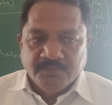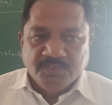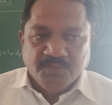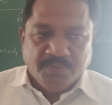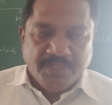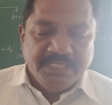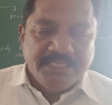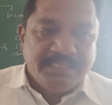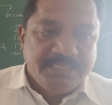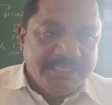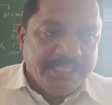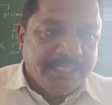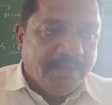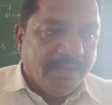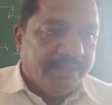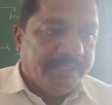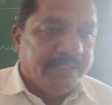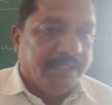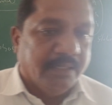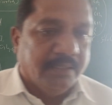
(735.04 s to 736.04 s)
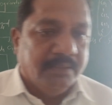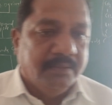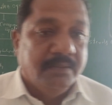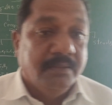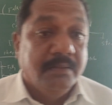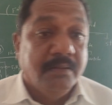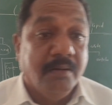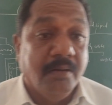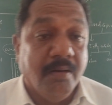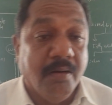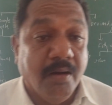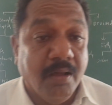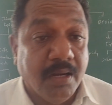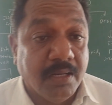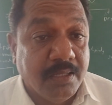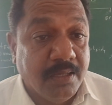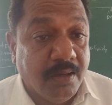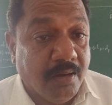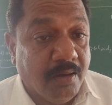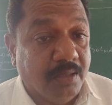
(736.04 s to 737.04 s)
what is sterol here?
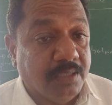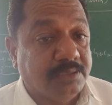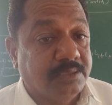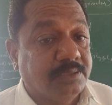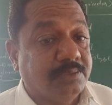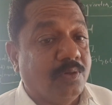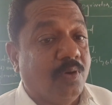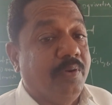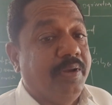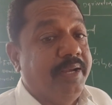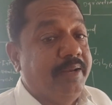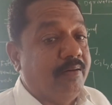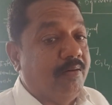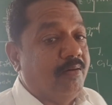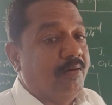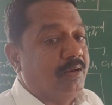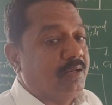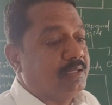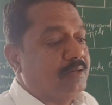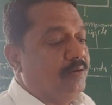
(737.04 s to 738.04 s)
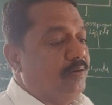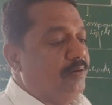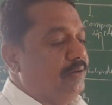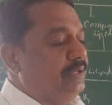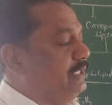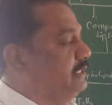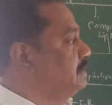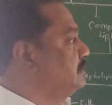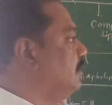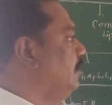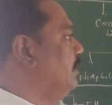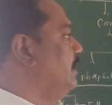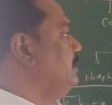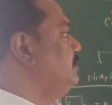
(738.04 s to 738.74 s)
Alcohol, solid alcohol is called